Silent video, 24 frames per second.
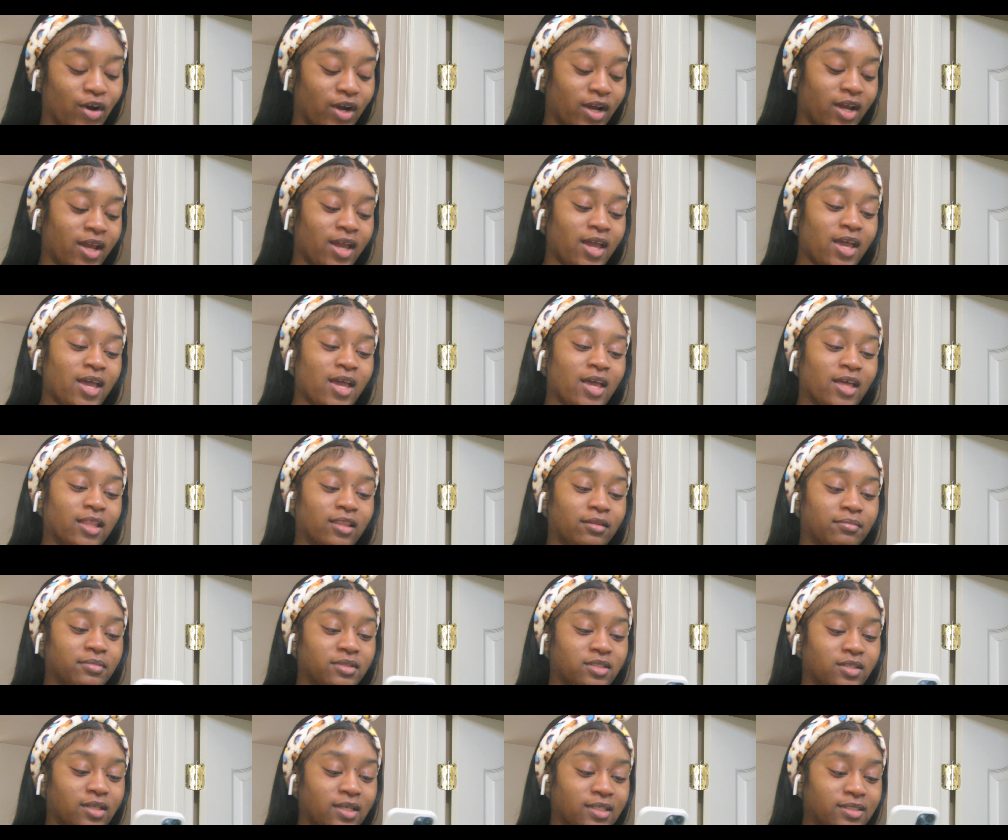let me
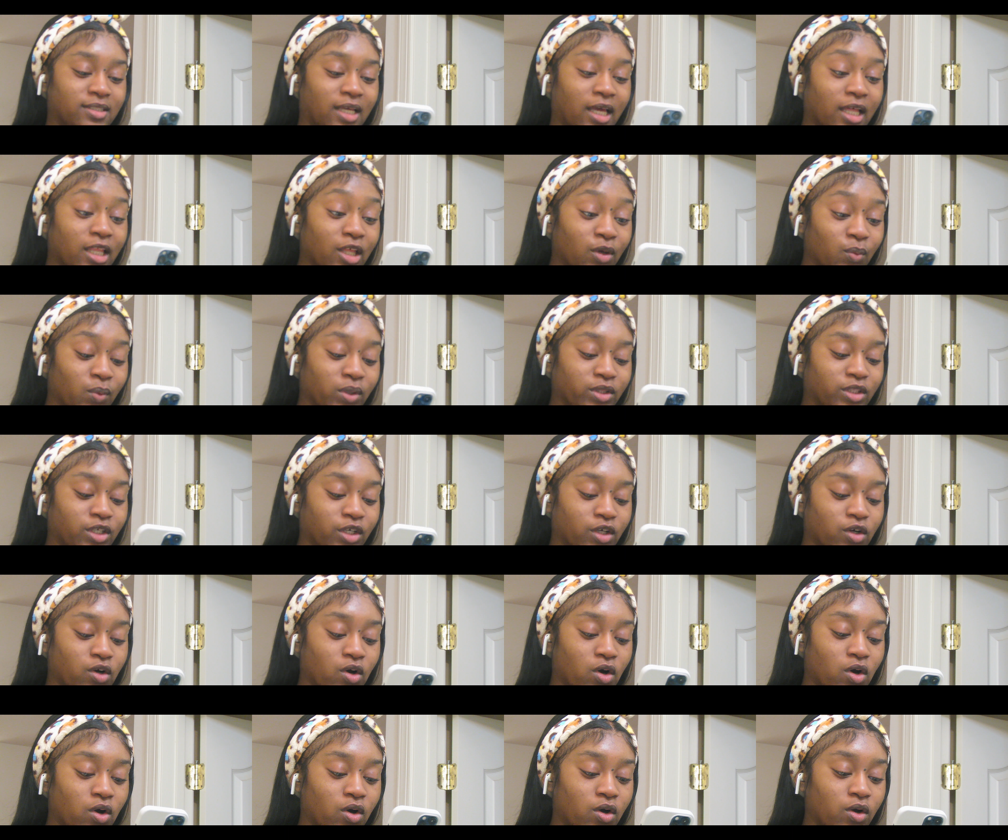see exactly what they're
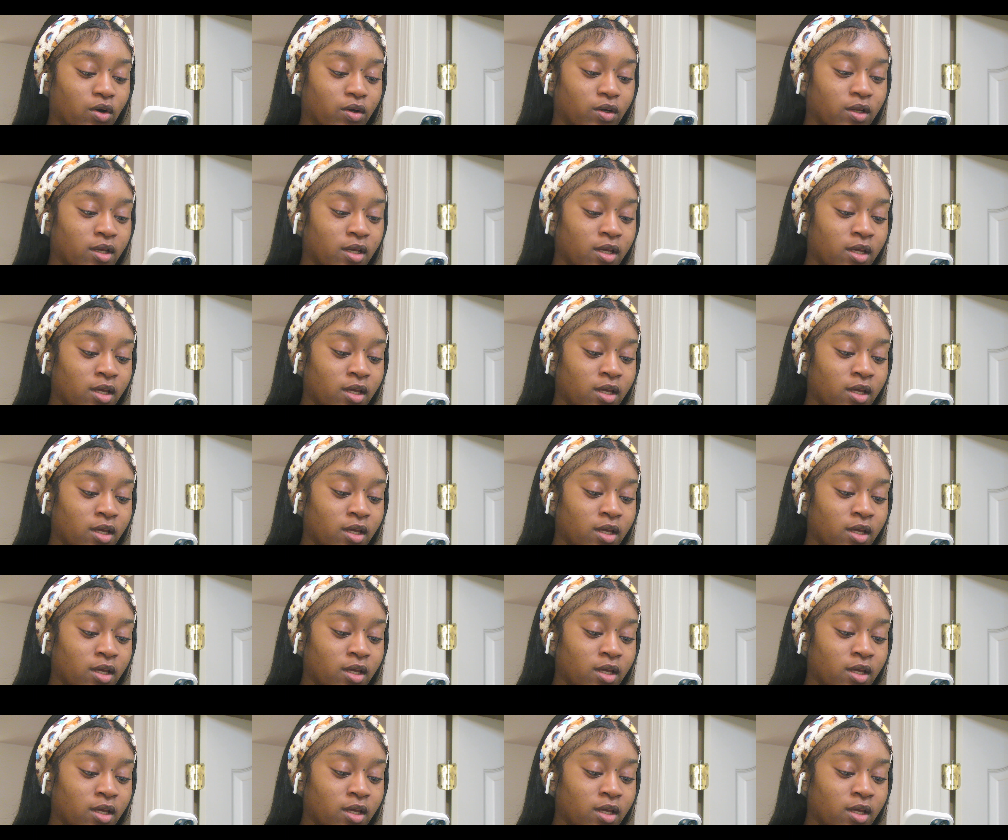called.